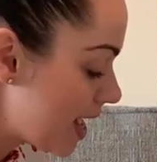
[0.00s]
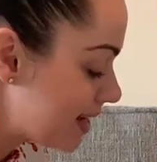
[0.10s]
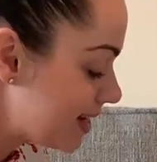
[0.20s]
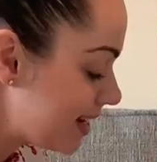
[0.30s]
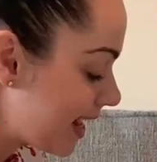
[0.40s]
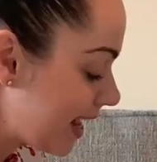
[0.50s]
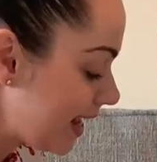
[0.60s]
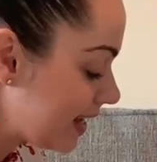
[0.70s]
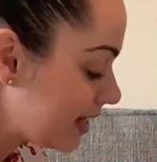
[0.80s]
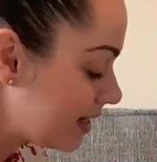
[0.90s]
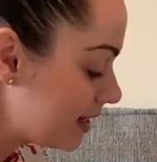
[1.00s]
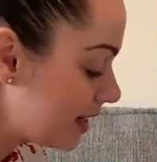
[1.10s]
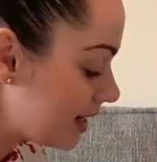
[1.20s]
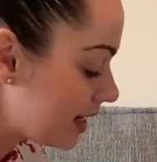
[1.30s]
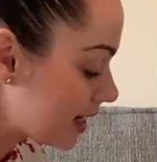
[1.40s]
9
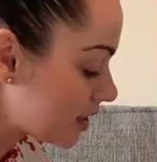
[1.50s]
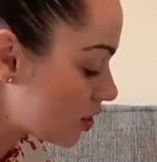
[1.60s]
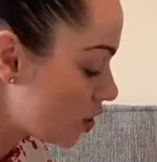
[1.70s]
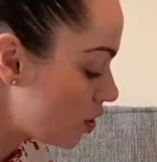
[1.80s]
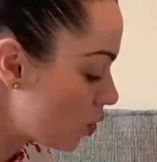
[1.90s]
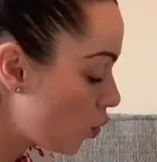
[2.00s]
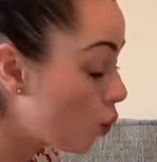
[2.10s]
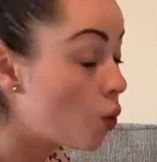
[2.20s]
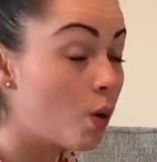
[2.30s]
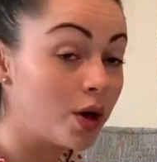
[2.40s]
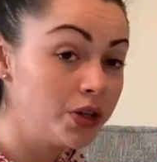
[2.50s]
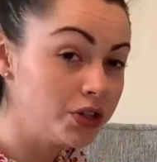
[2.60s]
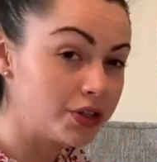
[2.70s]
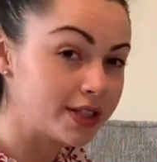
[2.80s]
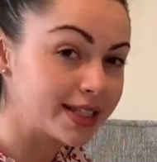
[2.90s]
little
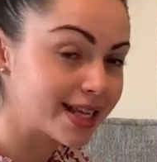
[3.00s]
ones.